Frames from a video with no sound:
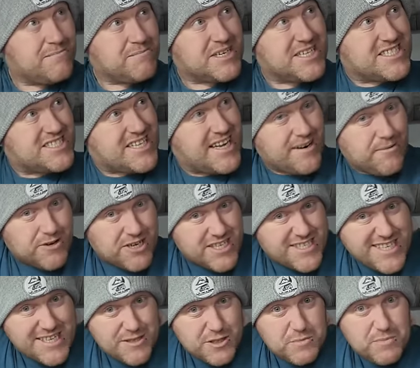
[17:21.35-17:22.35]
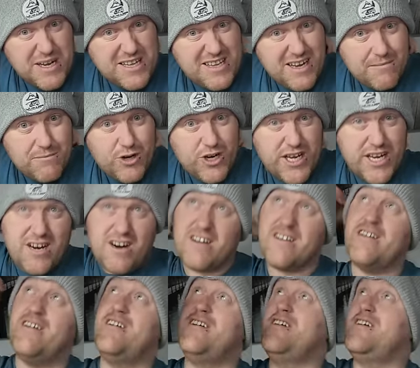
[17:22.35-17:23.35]
But instead, I want to spend that money
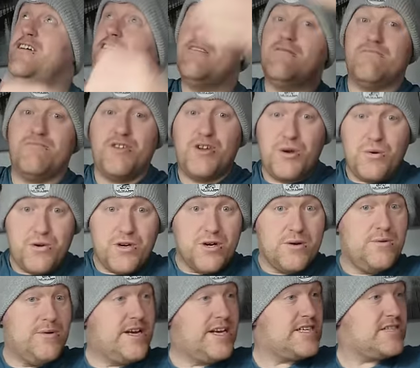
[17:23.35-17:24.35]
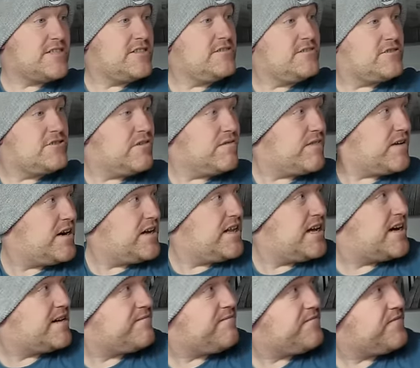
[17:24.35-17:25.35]
on new units and stuff like
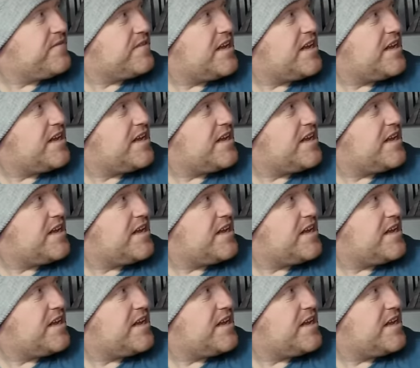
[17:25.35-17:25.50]
that.